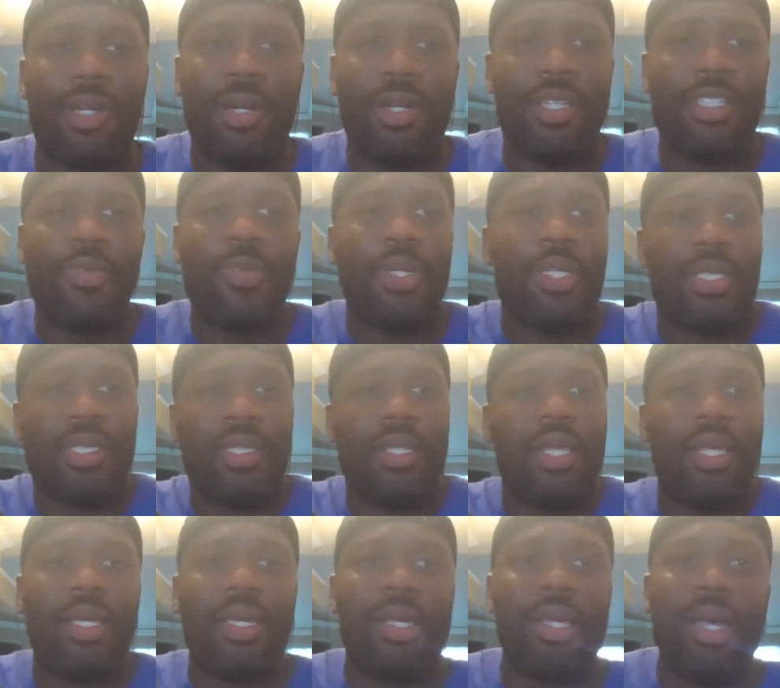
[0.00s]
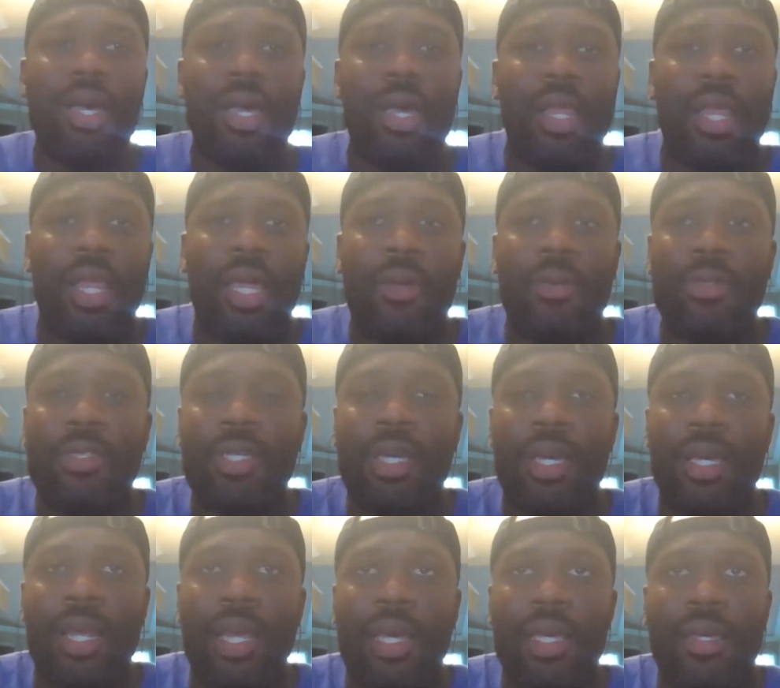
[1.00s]
sure, and especially like we
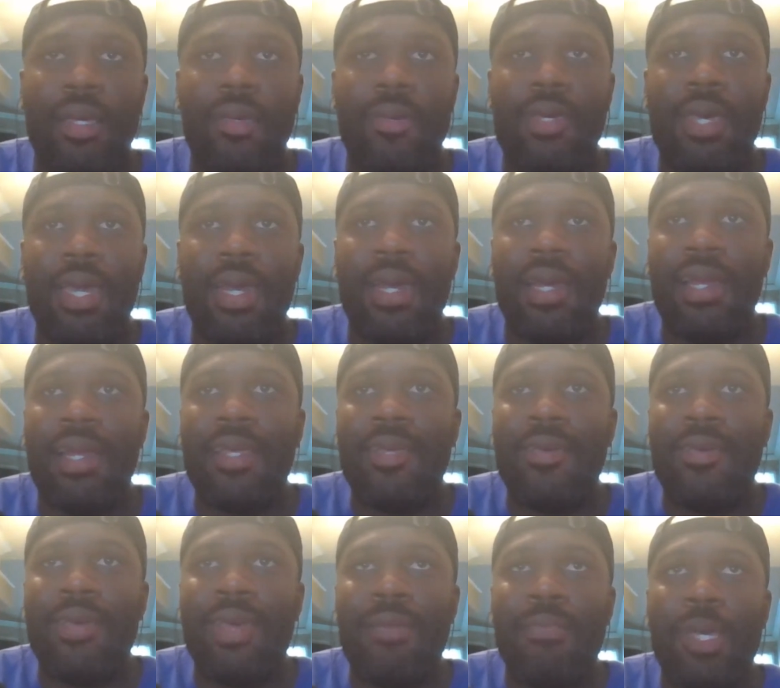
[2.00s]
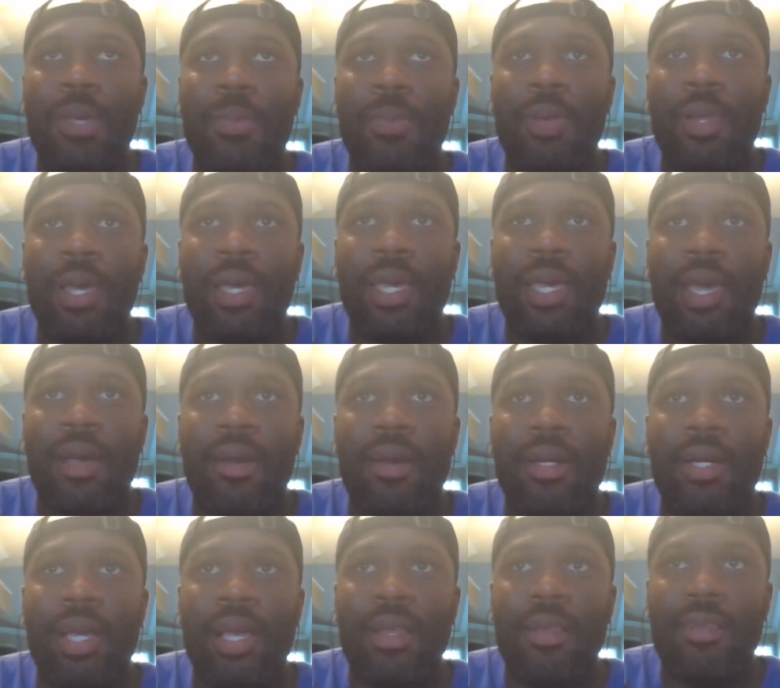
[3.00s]
said, like you get people like
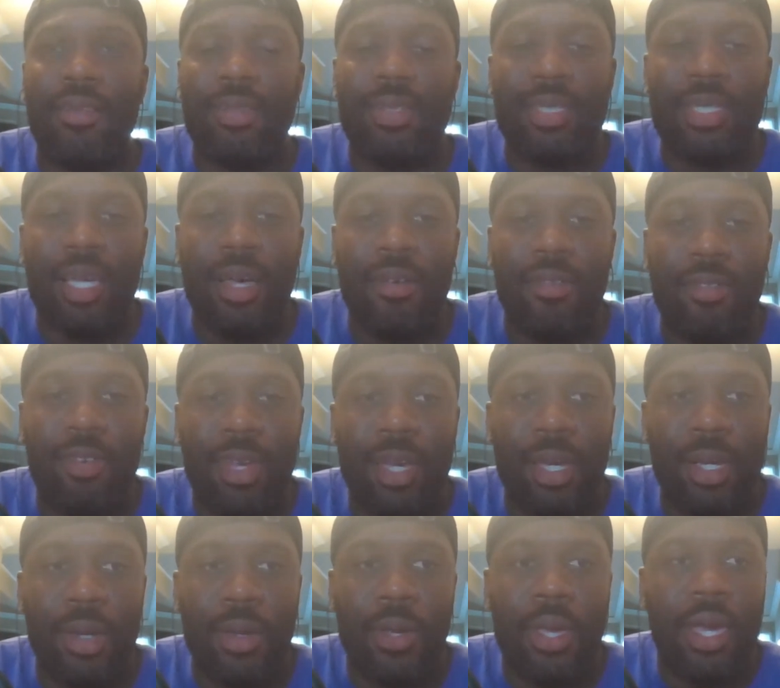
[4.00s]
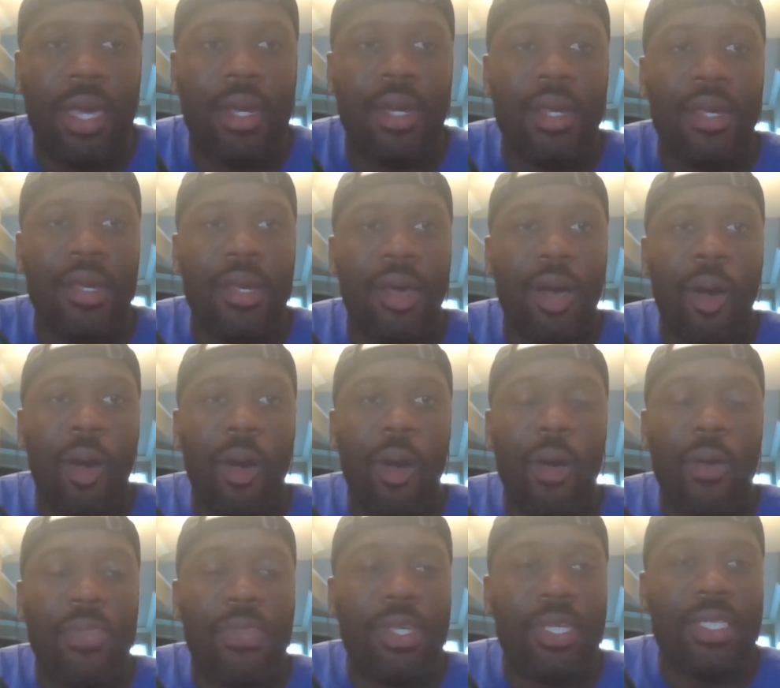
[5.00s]
Cara Delvine, you get
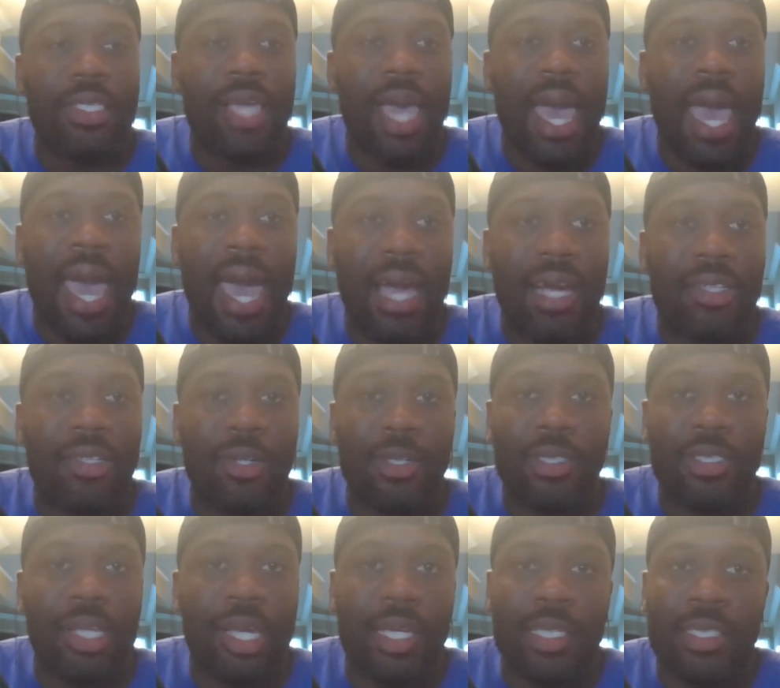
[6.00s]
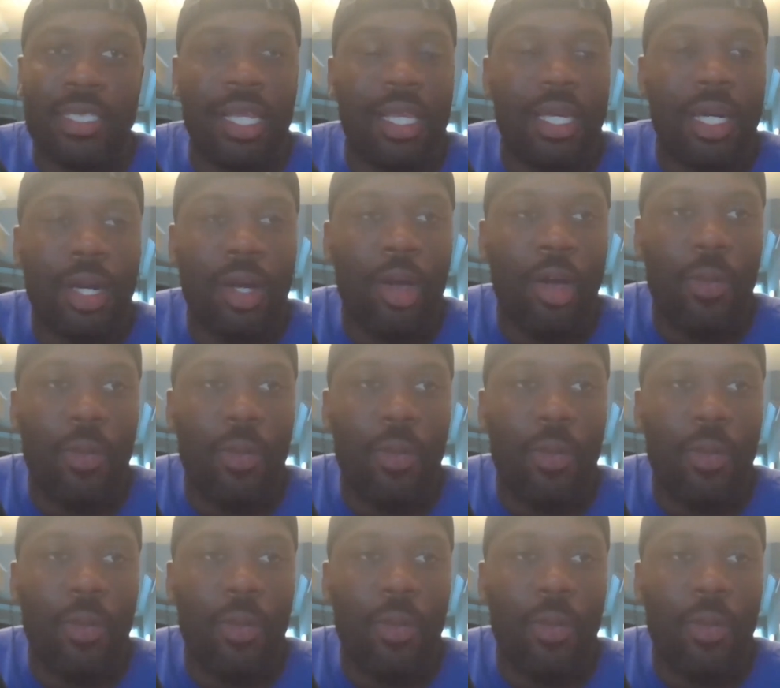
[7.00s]
all these actors like Selena